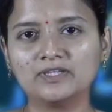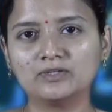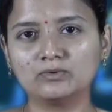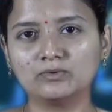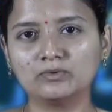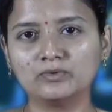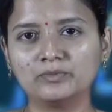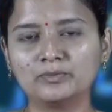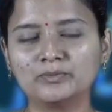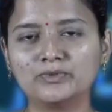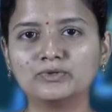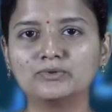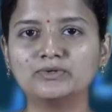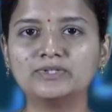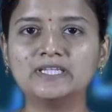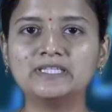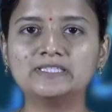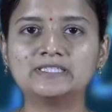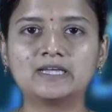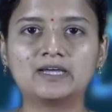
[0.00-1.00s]
we know,
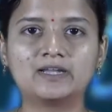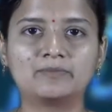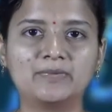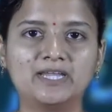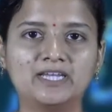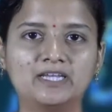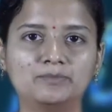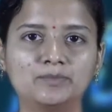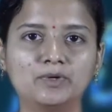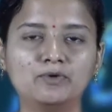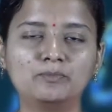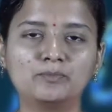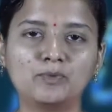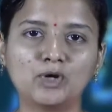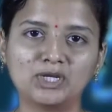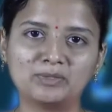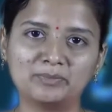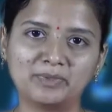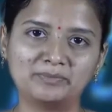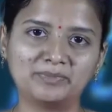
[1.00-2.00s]
proteins are made up of
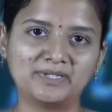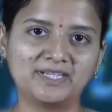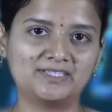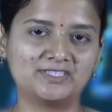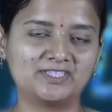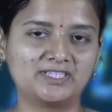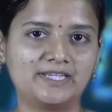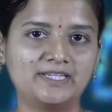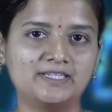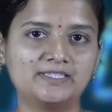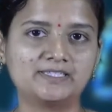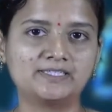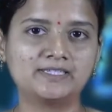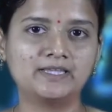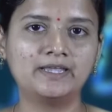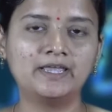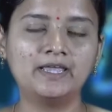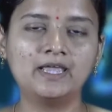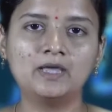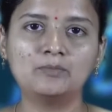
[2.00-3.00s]
polypeptide chains.
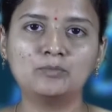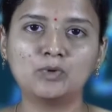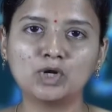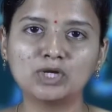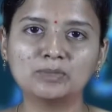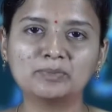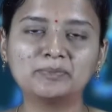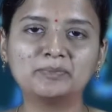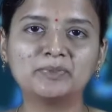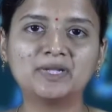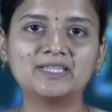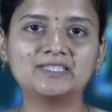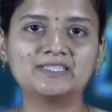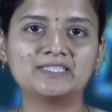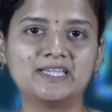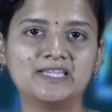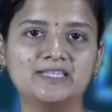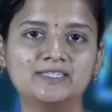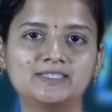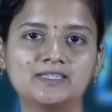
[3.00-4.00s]
Polypeptide
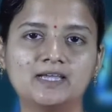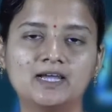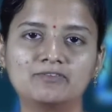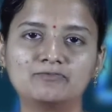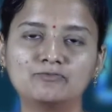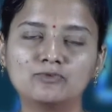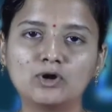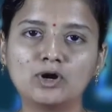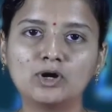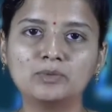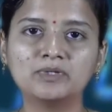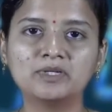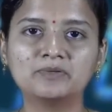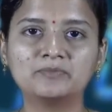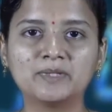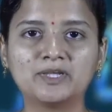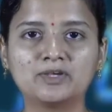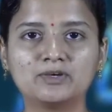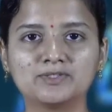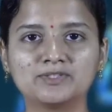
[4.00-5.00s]
chains are formed
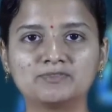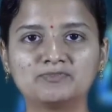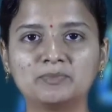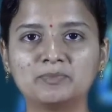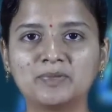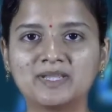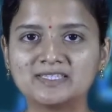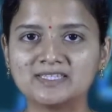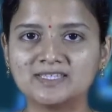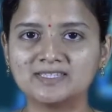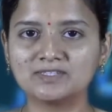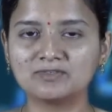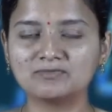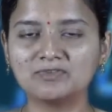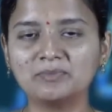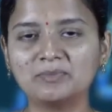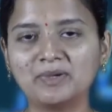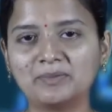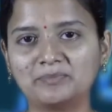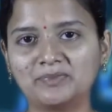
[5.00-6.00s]
because of the presence of
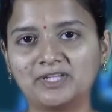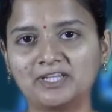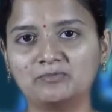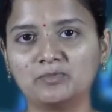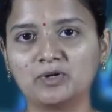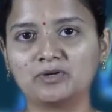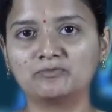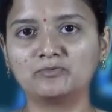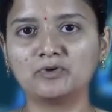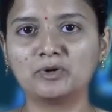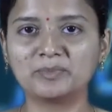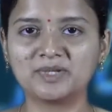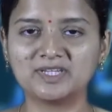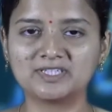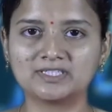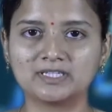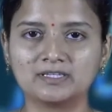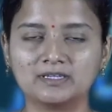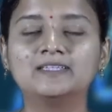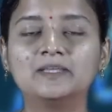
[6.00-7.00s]
the peptide bond
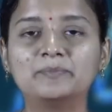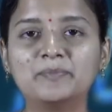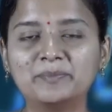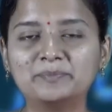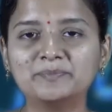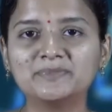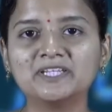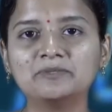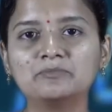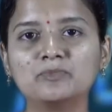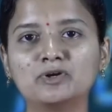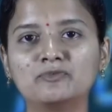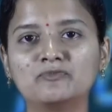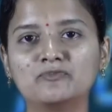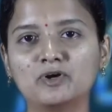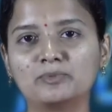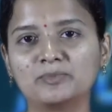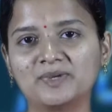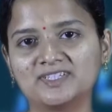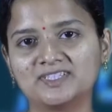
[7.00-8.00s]
formation. The peptide bond
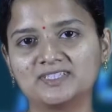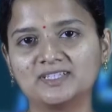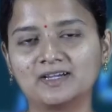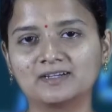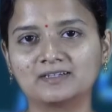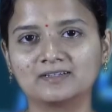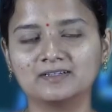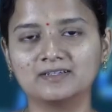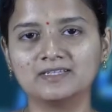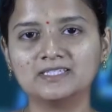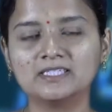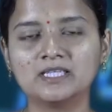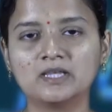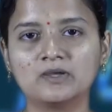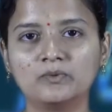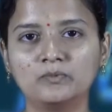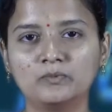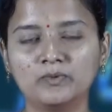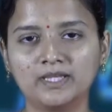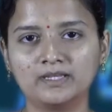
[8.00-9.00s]
formation occurs
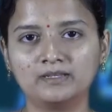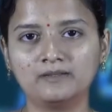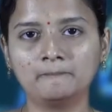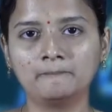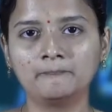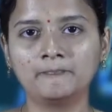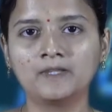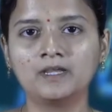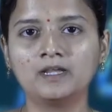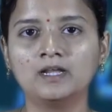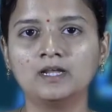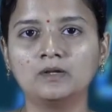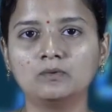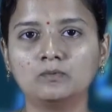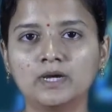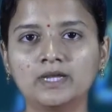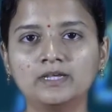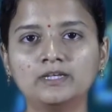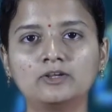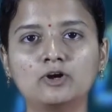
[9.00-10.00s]
when
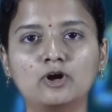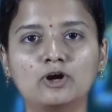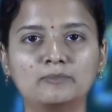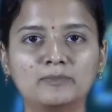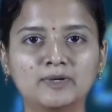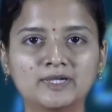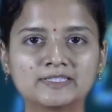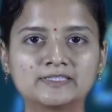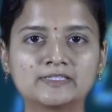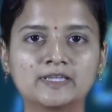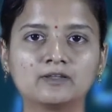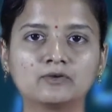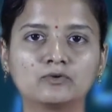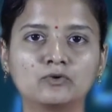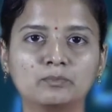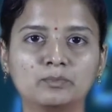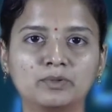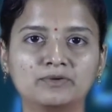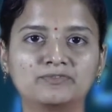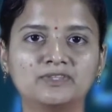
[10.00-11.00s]
one carboxyl
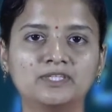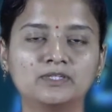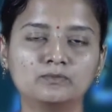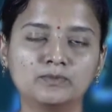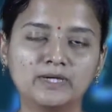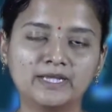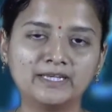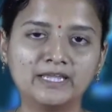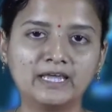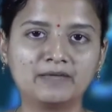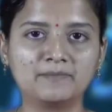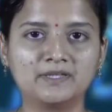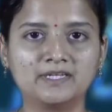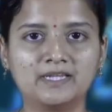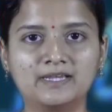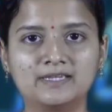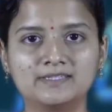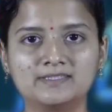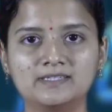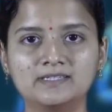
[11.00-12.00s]
group of the one amino
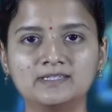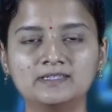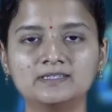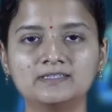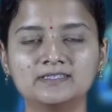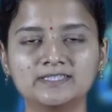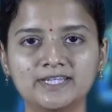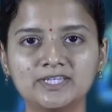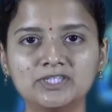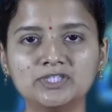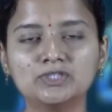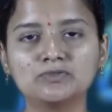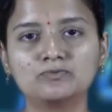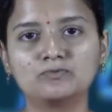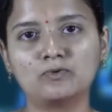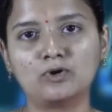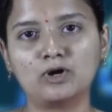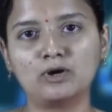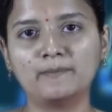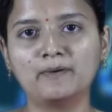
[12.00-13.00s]
acid tend to
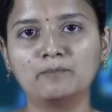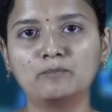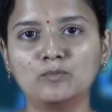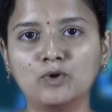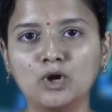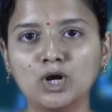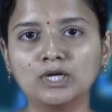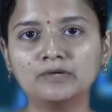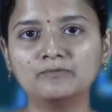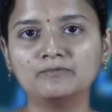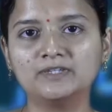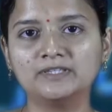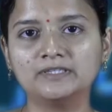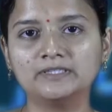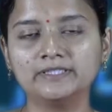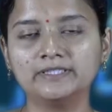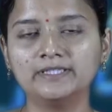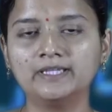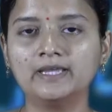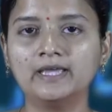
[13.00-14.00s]
form a bond with
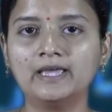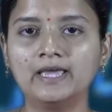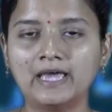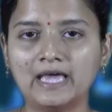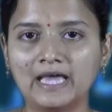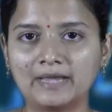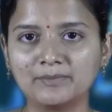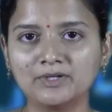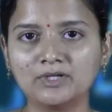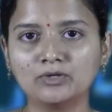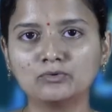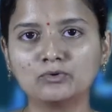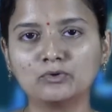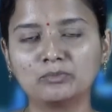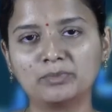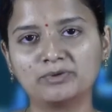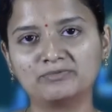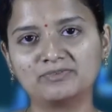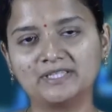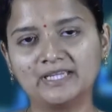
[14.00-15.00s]
the amino
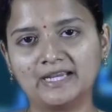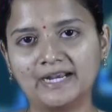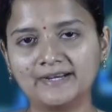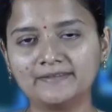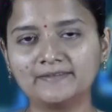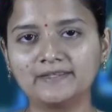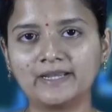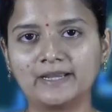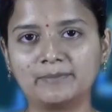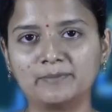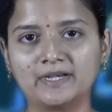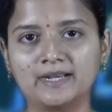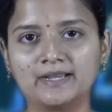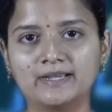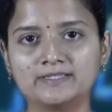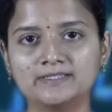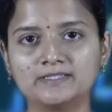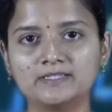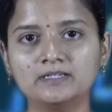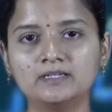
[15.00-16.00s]
group of the another amino
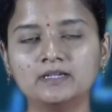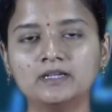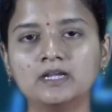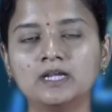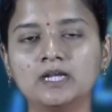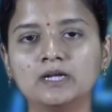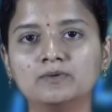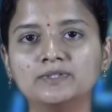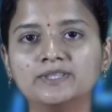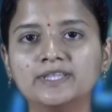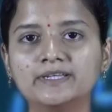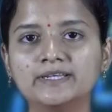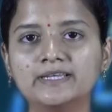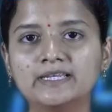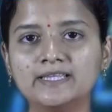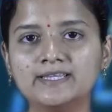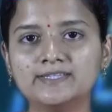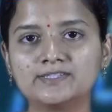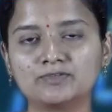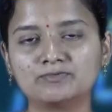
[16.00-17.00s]
acid with the
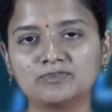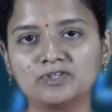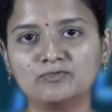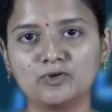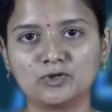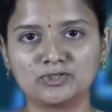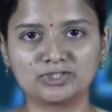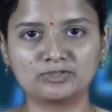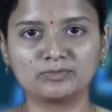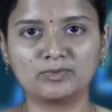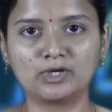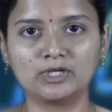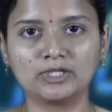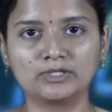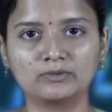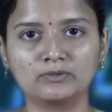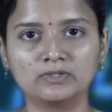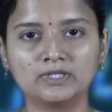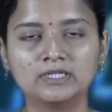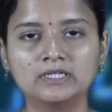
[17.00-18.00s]
release of the water
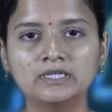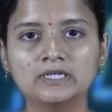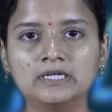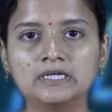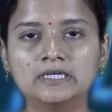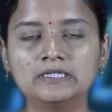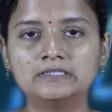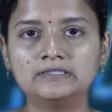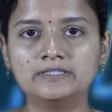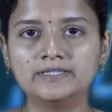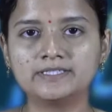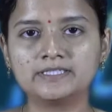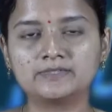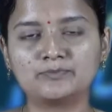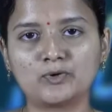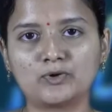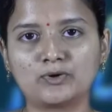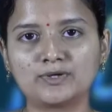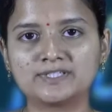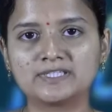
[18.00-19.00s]
molecule. This
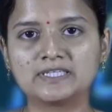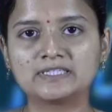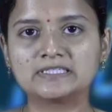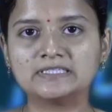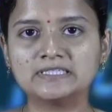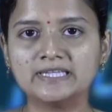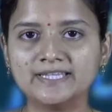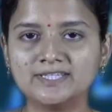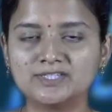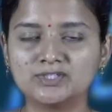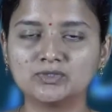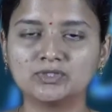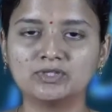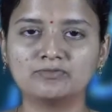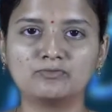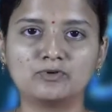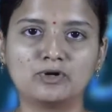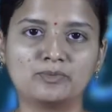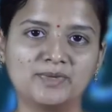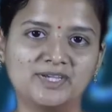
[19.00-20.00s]
process leads to the
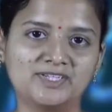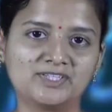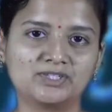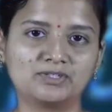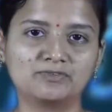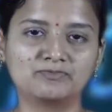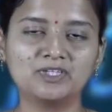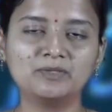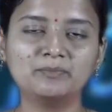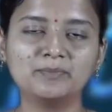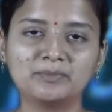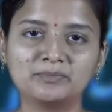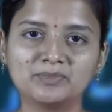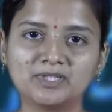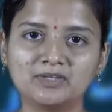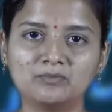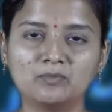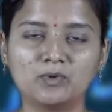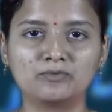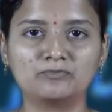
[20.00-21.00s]
formation of the
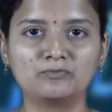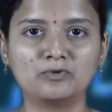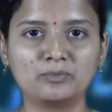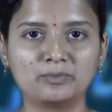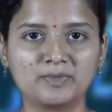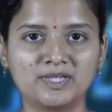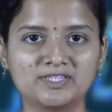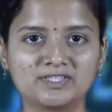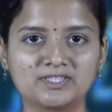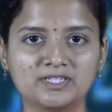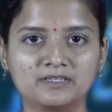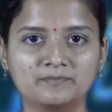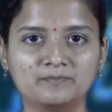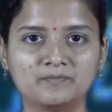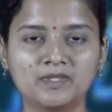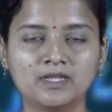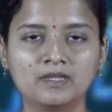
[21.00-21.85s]
peptide bond formation.